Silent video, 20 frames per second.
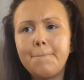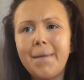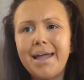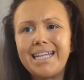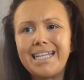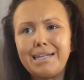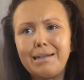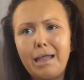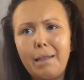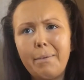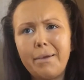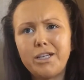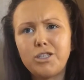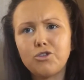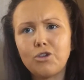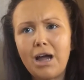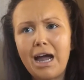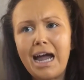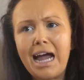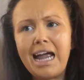it's a little bit
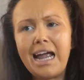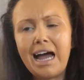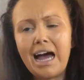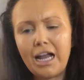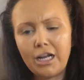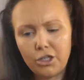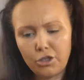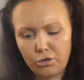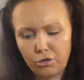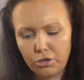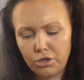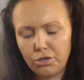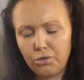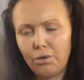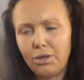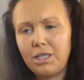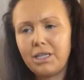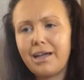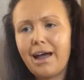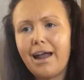dry and
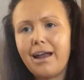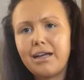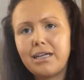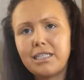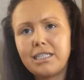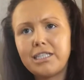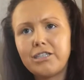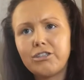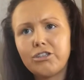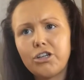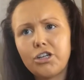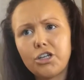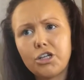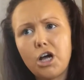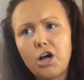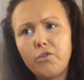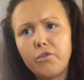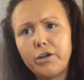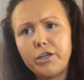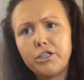also it shears out the
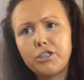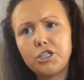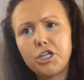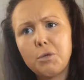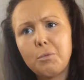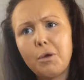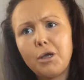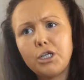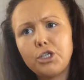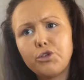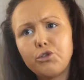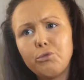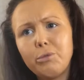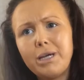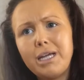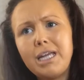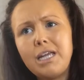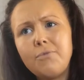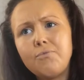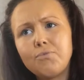coverage too much for
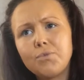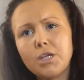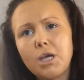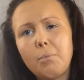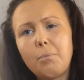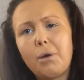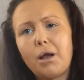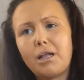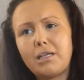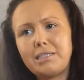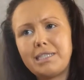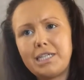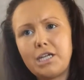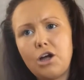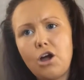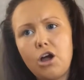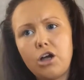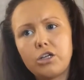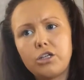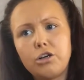me, but I'll see
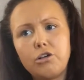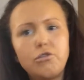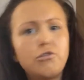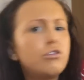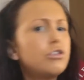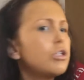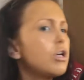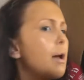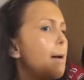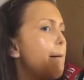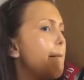how it goes.